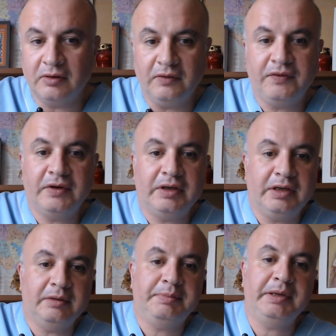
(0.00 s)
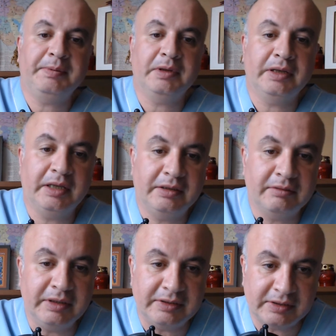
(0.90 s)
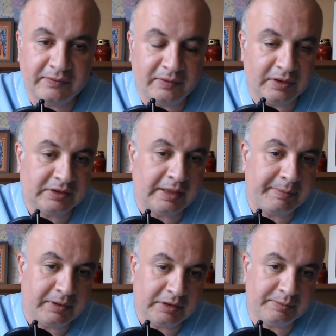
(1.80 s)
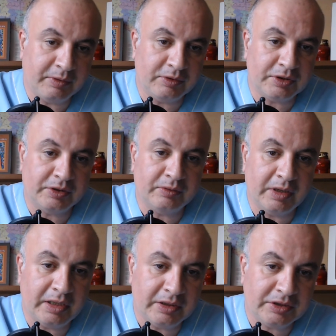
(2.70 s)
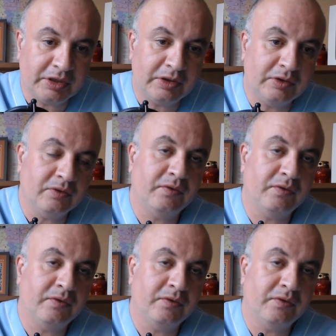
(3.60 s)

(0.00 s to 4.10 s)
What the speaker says: often in people at risk, for example, exposure to allergen,